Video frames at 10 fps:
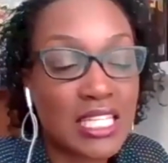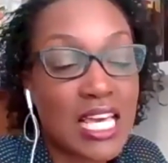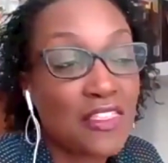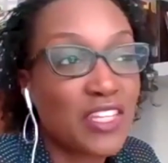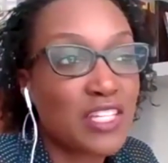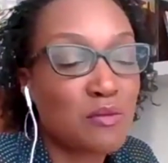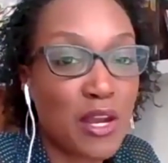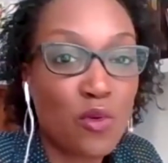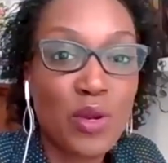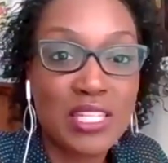I think it's
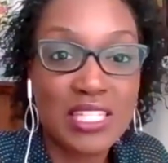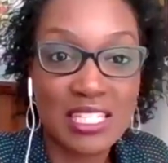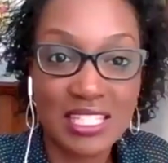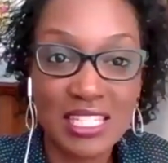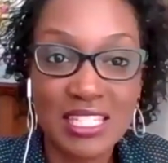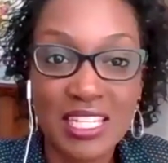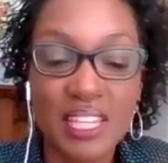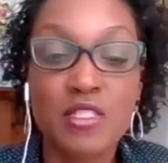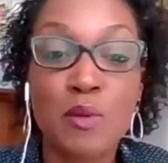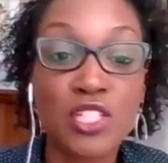better when it's consistent, and
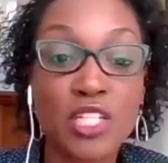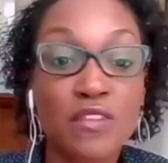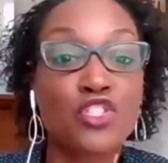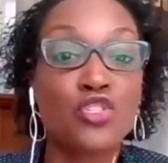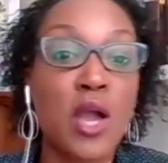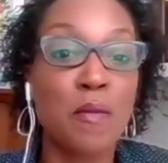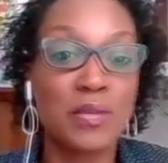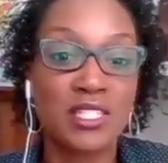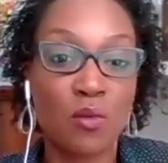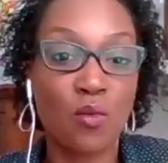especially if it's you
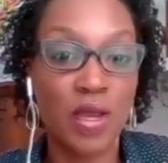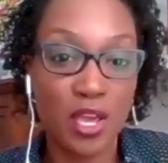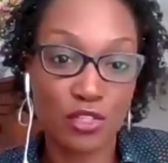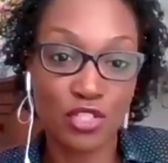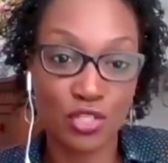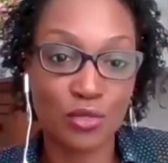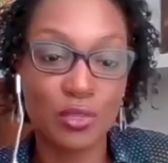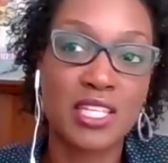helping someone else too.